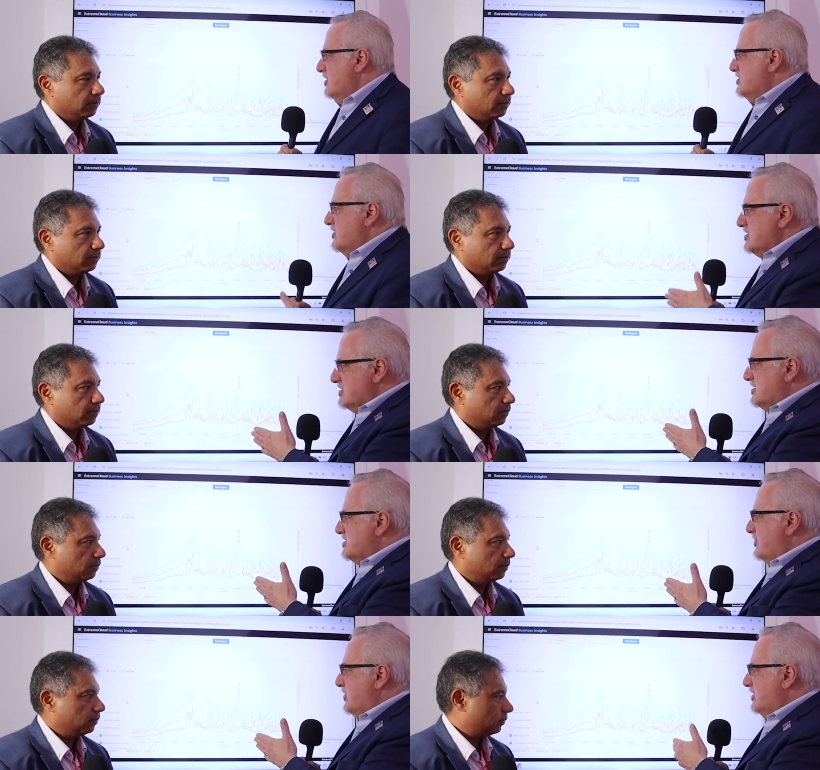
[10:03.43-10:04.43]
Speaker 1: So this is a
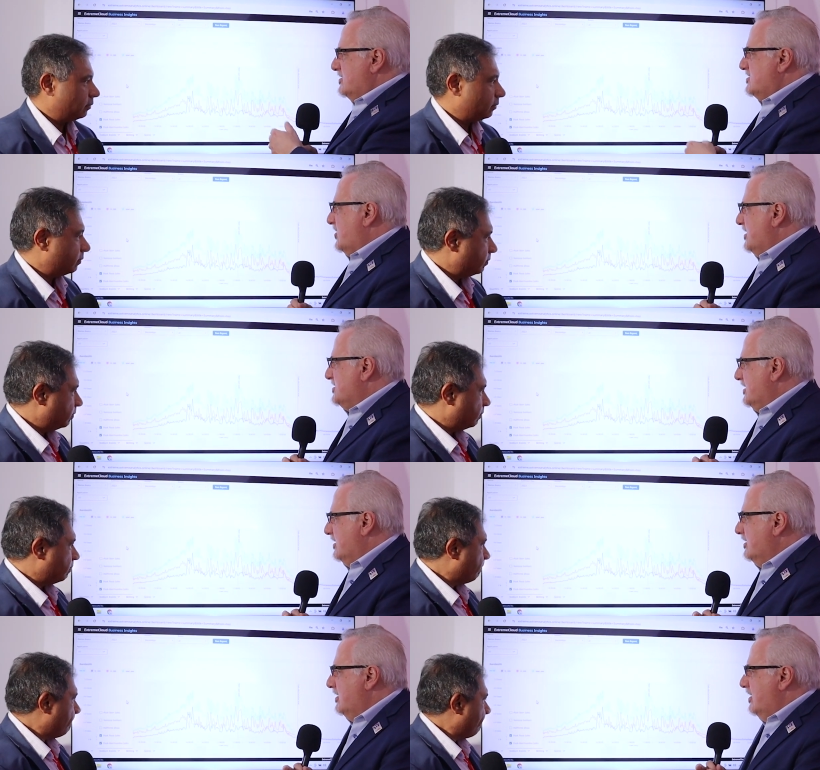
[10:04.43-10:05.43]
simple illustration